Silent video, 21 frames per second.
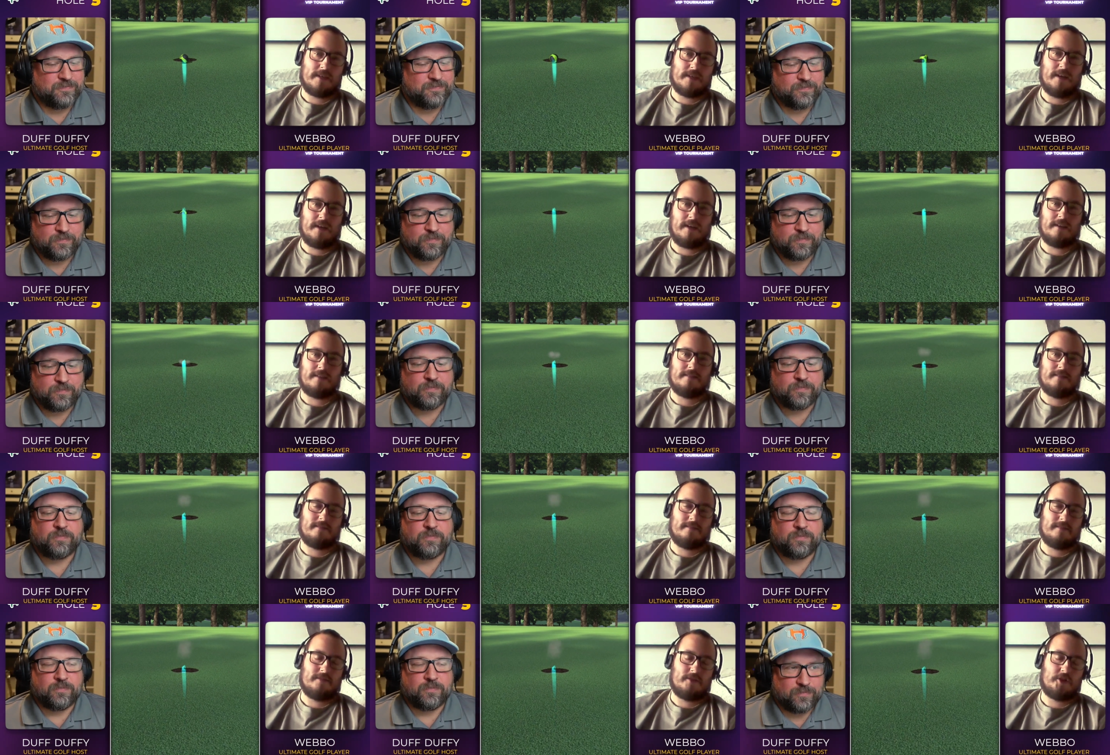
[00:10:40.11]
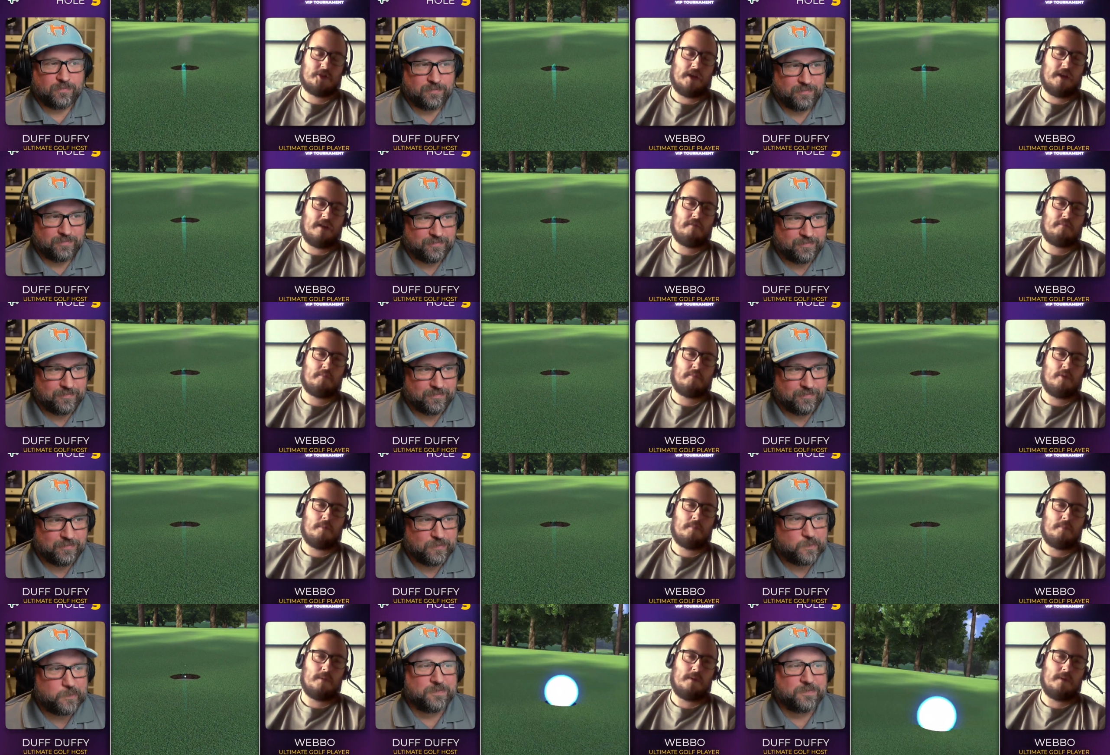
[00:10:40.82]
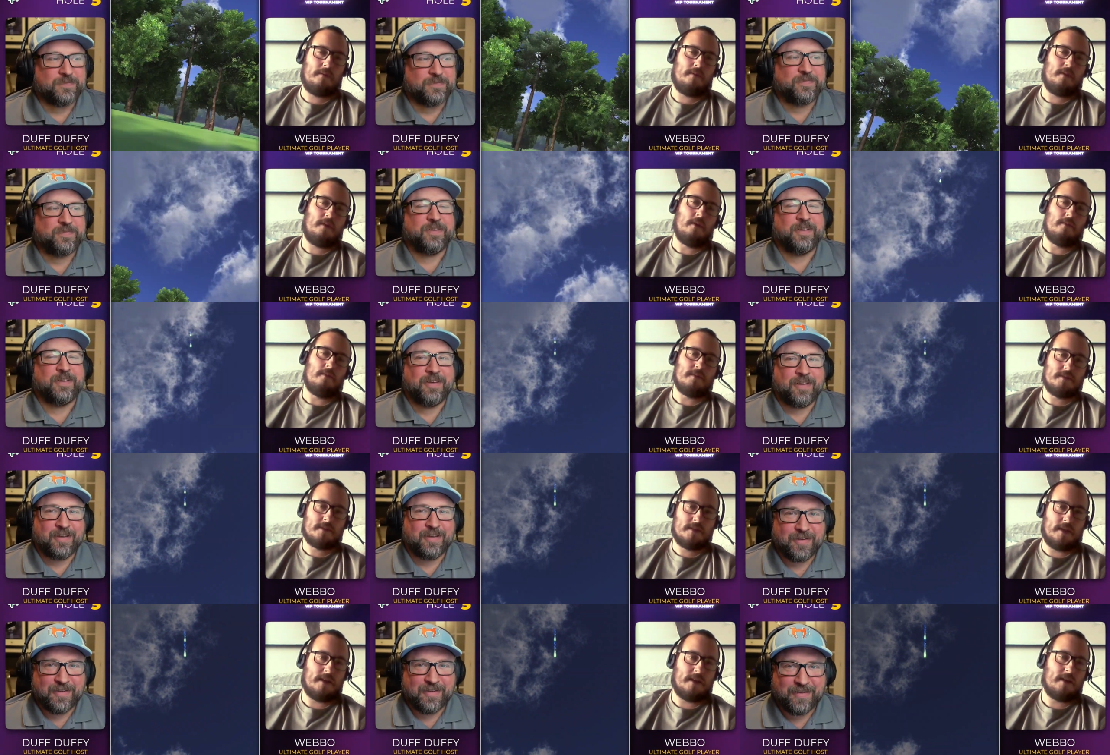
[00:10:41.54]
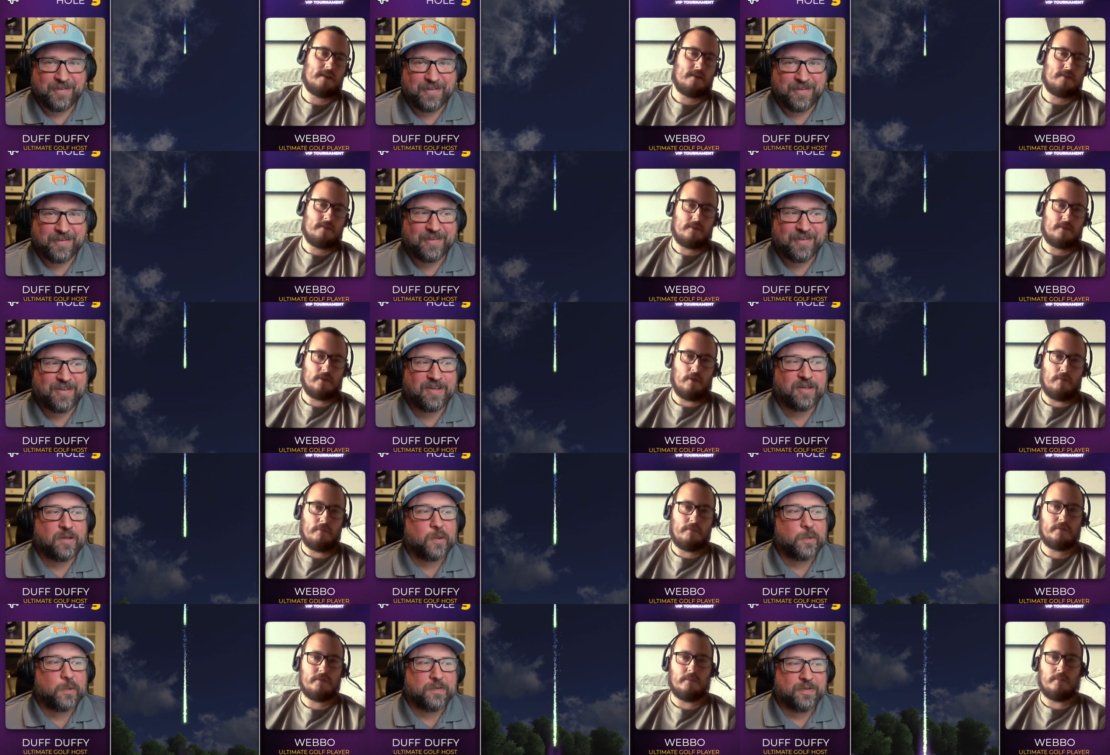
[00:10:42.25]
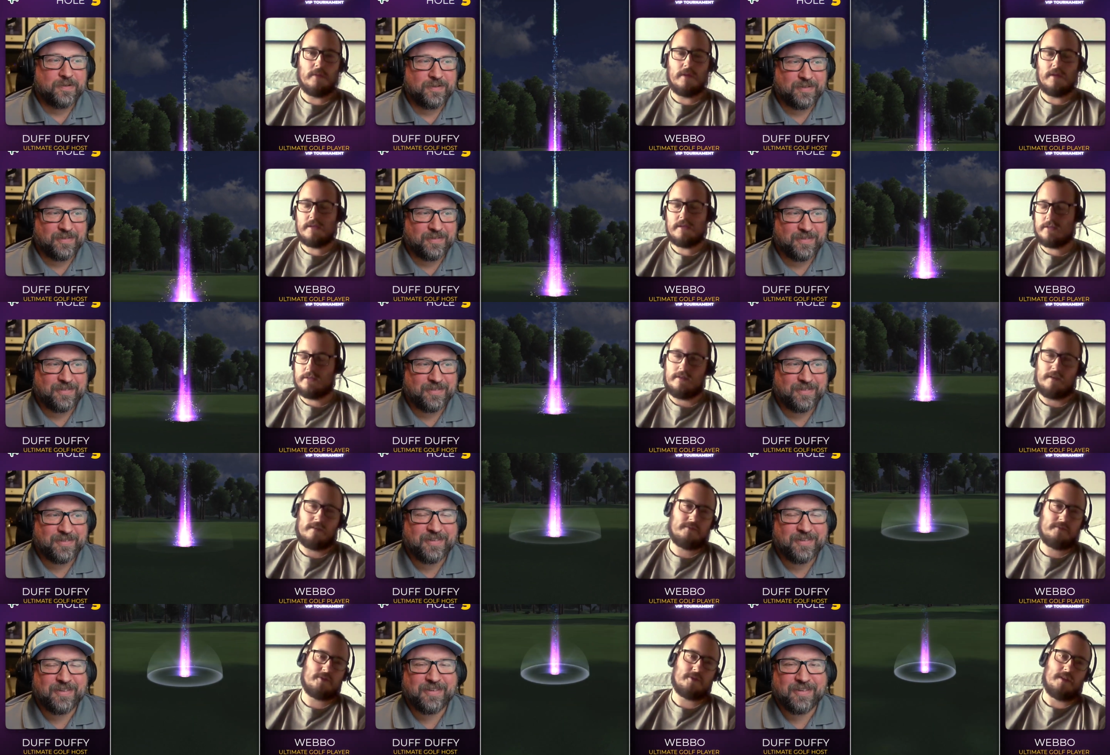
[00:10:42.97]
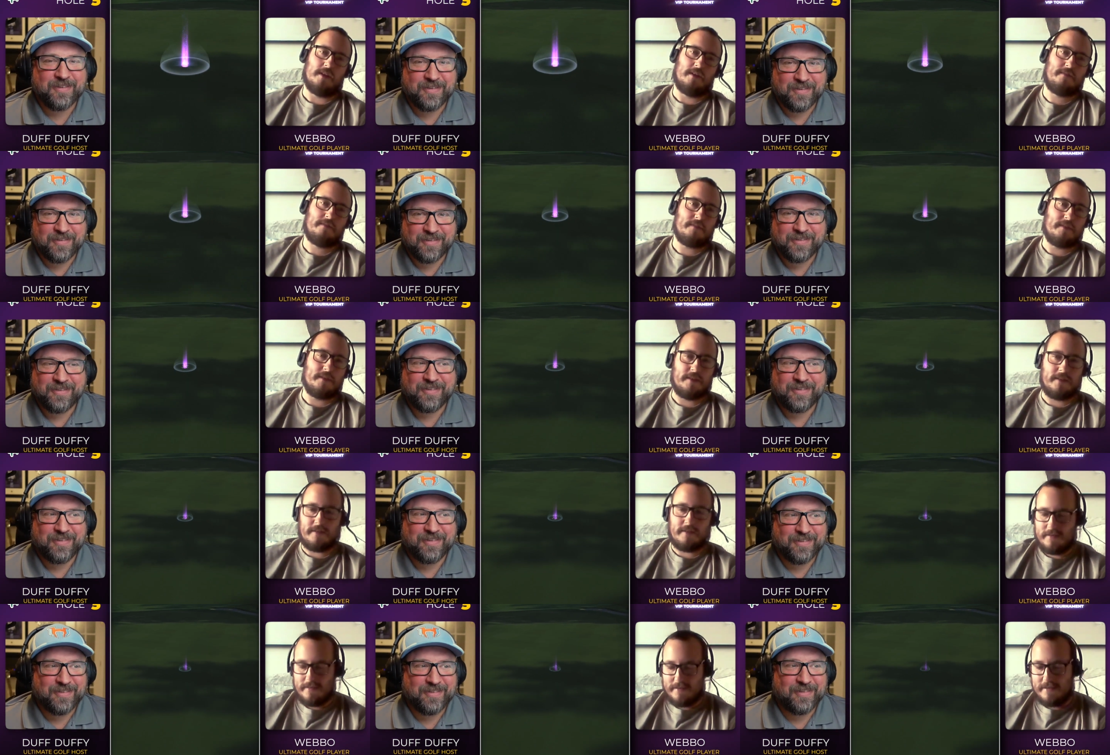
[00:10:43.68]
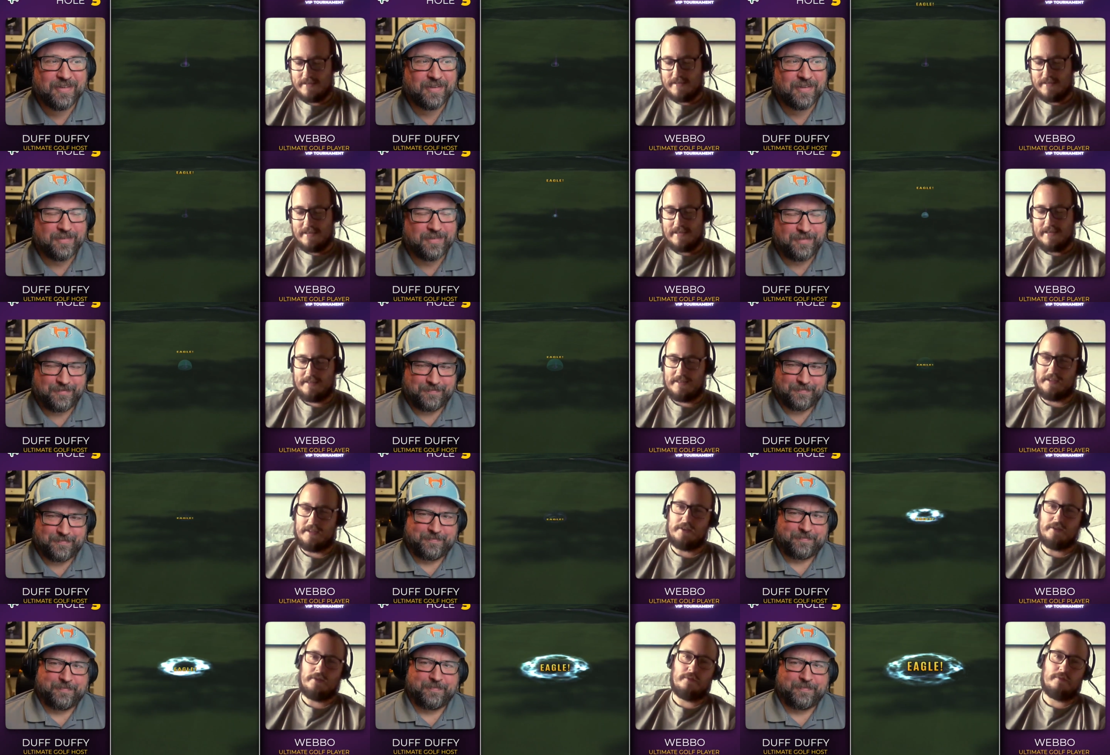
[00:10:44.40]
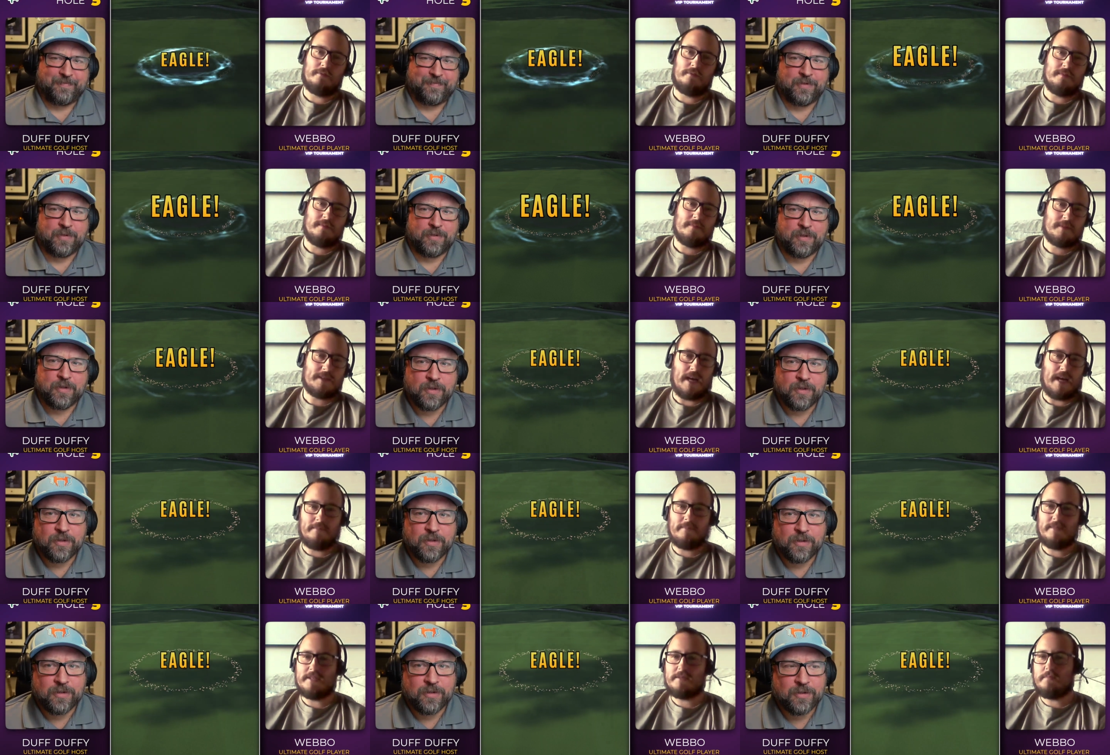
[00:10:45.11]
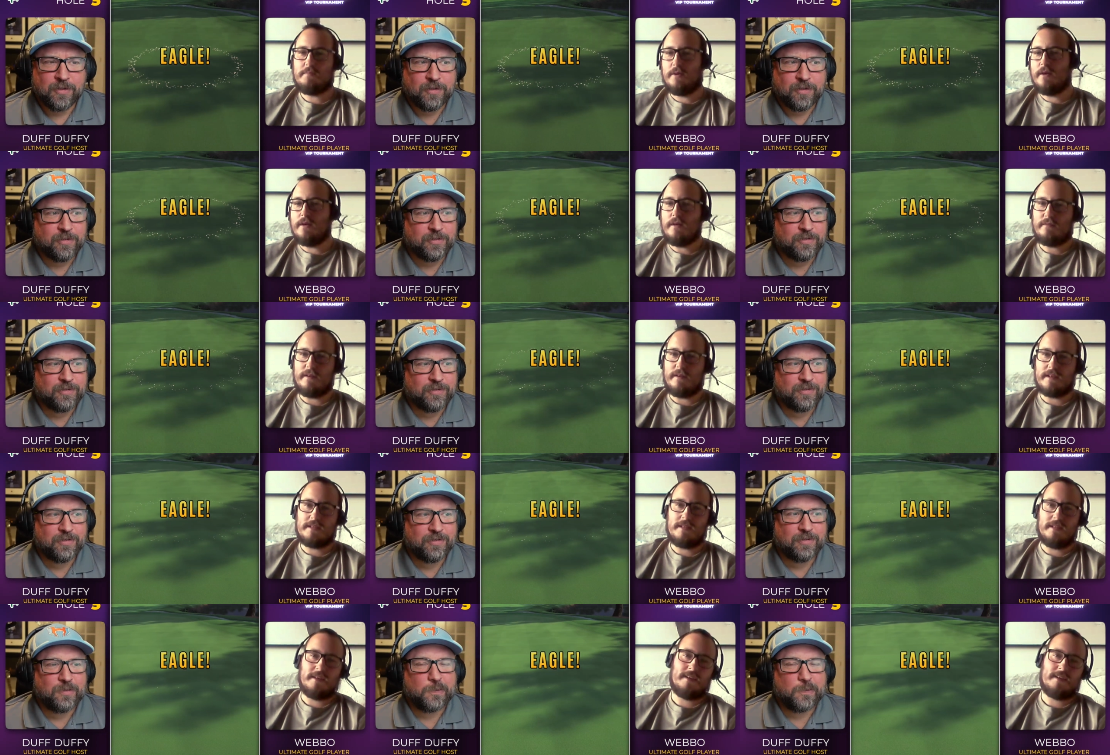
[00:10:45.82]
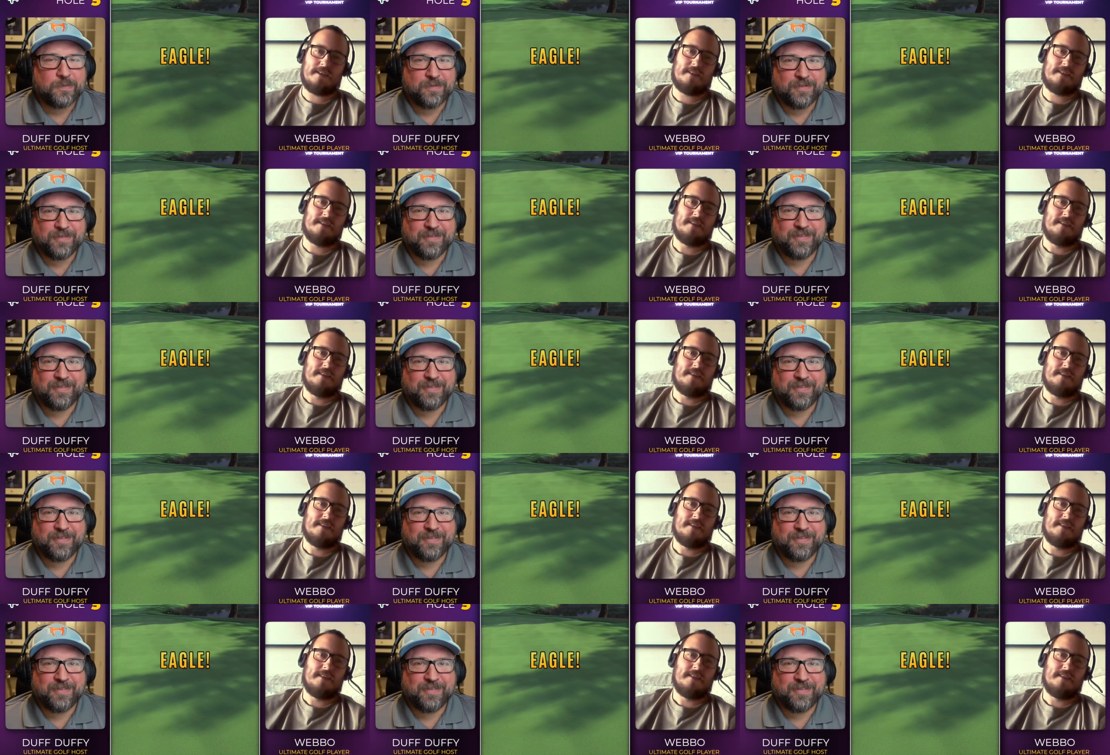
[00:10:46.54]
Speaker 1: I can't shave properly over sink comfortably so I've just left it and then you timed this perfectly